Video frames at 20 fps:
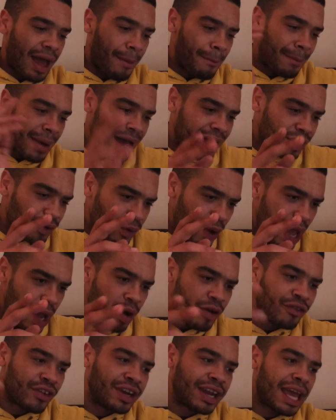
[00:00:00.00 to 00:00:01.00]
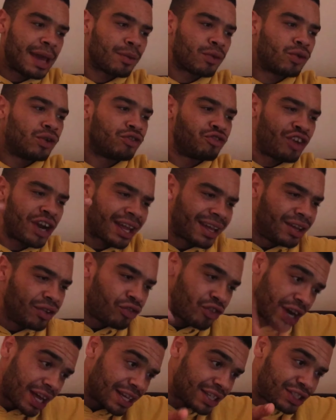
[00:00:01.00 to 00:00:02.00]
And by the way, with a name called Ricky
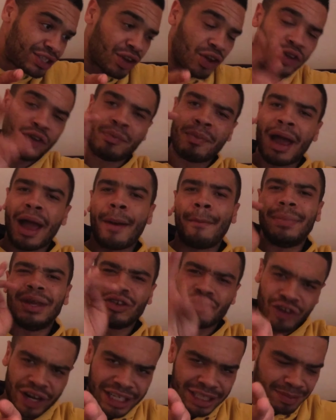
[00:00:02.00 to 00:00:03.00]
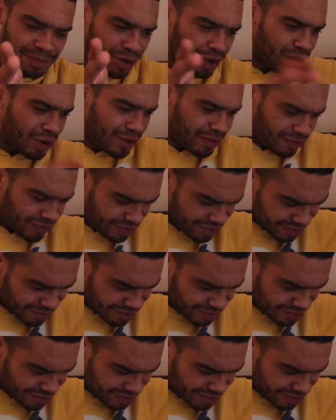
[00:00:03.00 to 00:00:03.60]
Rich, you better be rich, bro.